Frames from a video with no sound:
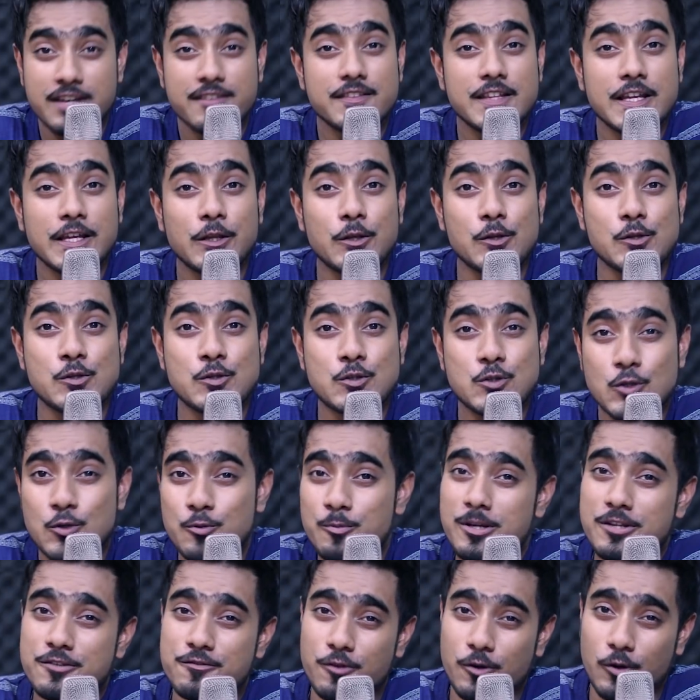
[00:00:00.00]
Thank you so
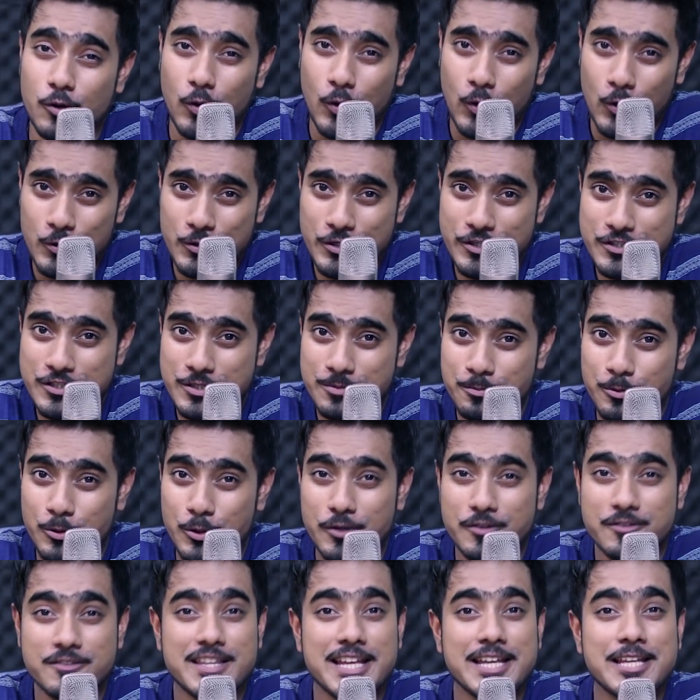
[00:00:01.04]
much for all your
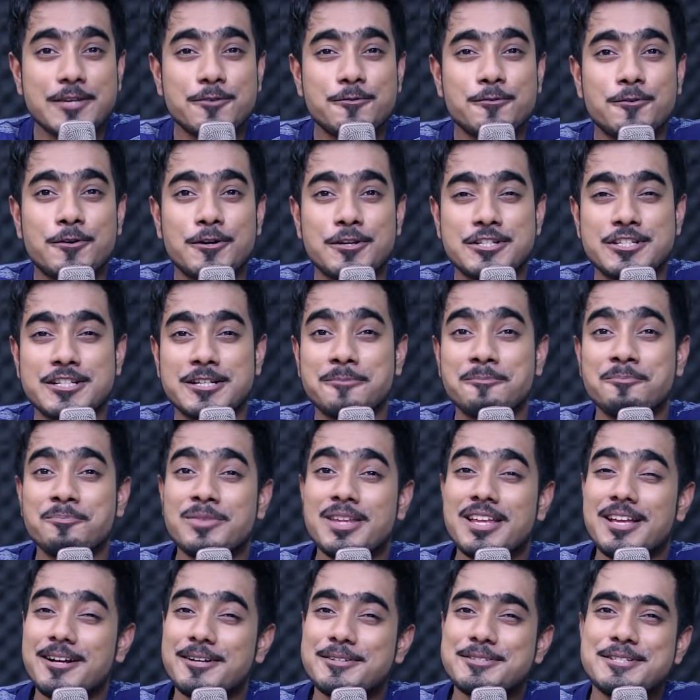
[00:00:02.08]
support. Thank you for watching.
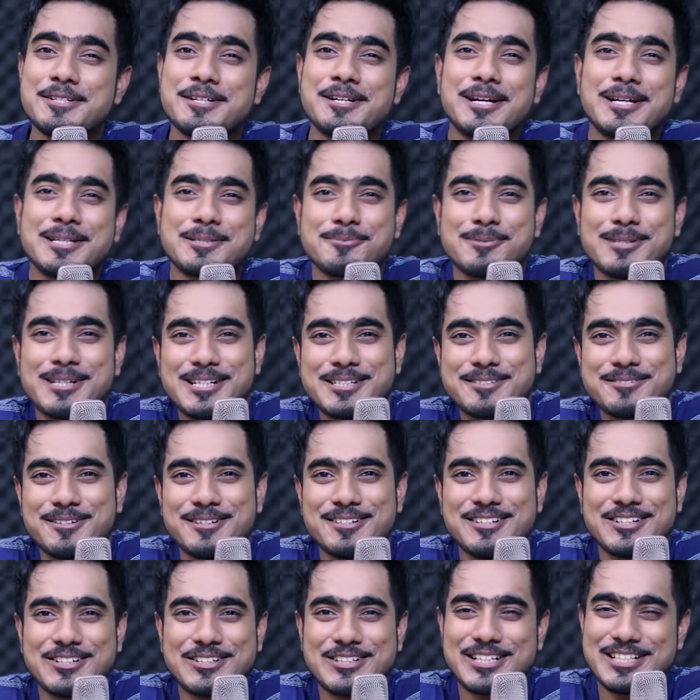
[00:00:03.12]
I'll see you guys in my next
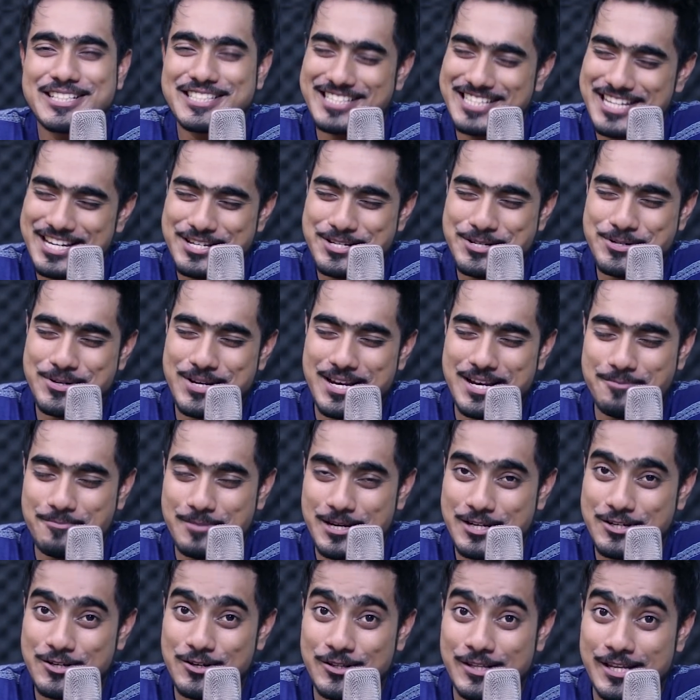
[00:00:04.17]
one. Till then, stay tuned and
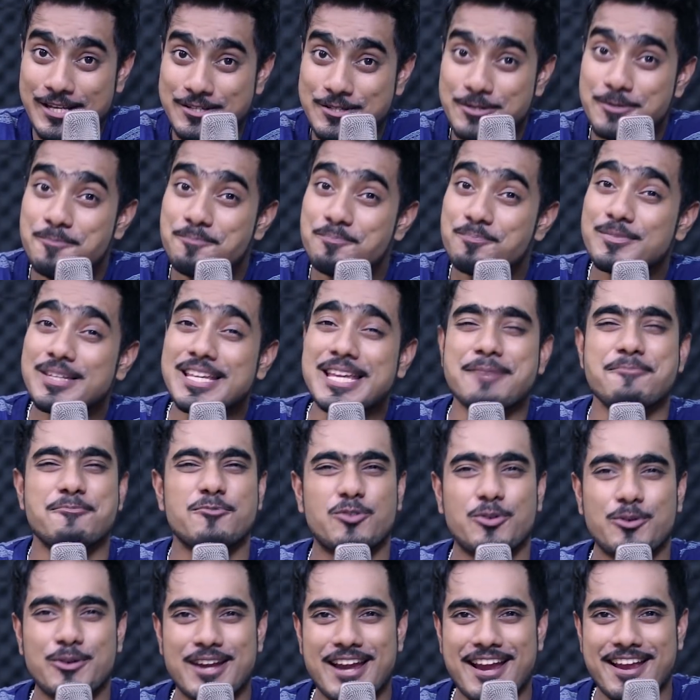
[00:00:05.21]
make sure that you keep
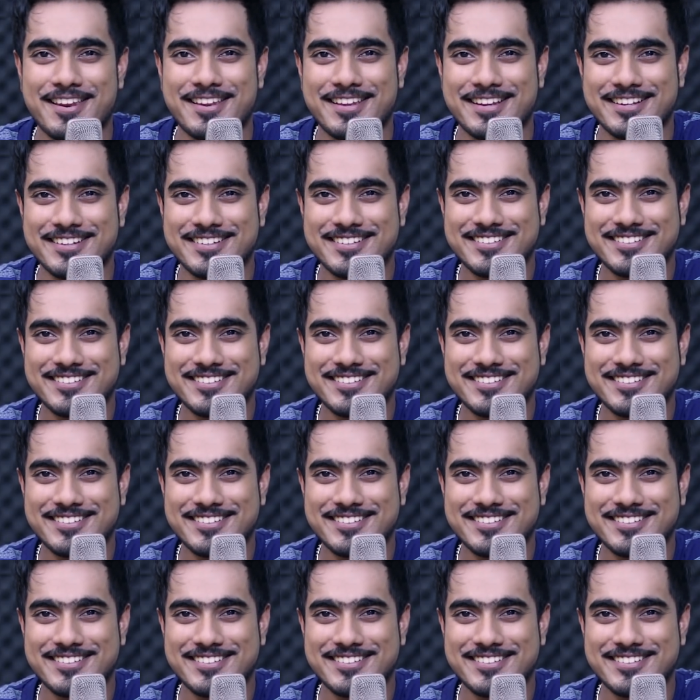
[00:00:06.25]
creating.